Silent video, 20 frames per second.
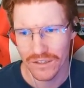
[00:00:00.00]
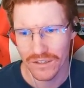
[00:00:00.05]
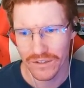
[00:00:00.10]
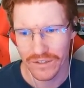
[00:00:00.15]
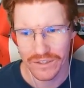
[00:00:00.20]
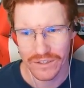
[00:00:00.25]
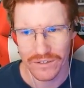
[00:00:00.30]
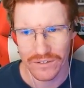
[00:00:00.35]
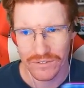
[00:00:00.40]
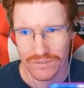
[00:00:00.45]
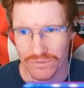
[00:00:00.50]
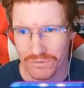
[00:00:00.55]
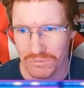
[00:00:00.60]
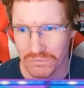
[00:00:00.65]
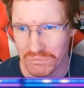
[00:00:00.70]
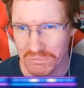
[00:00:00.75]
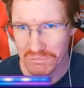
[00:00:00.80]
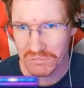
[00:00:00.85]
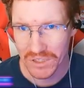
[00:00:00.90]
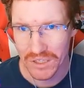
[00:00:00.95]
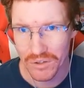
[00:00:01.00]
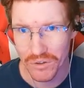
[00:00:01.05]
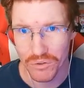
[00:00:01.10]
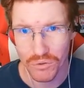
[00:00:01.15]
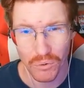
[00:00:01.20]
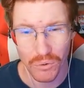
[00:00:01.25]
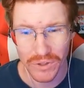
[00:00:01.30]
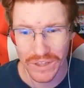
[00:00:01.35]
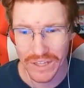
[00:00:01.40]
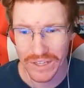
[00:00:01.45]
like in
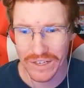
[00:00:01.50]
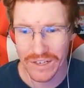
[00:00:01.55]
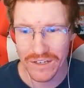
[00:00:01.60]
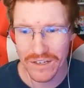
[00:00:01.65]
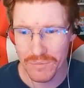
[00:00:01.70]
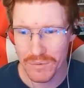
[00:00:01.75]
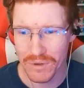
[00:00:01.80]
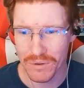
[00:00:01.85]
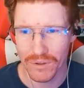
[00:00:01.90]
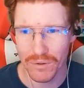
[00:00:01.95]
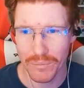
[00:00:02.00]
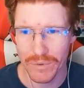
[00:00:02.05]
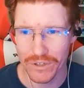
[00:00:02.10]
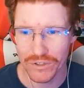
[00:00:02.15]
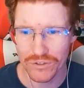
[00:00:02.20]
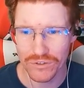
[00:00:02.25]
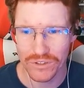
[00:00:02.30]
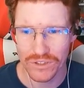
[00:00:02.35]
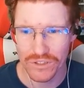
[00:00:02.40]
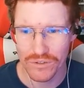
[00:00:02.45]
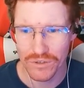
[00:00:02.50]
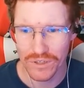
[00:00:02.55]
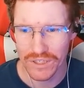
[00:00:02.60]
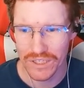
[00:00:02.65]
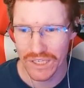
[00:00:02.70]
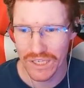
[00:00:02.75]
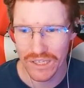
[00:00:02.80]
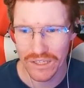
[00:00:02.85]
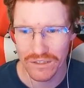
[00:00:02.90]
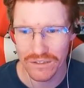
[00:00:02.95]
throwing that in to be able to make sure that you can
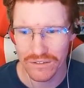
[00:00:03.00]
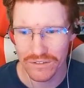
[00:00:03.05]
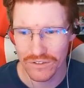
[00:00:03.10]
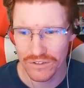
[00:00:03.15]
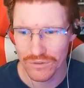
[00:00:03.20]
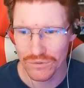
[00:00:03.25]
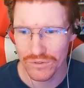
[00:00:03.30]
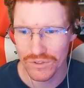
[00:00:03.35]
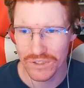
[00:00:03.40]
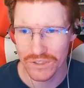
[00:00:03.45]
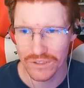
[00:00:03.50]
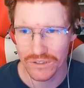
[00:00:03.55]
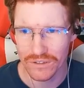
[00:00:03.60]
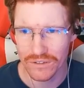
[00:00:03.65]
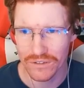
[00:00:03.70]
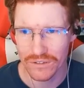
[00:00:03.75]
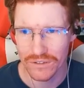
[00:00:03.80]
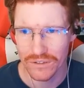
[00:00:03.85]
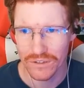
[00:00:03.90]
hit using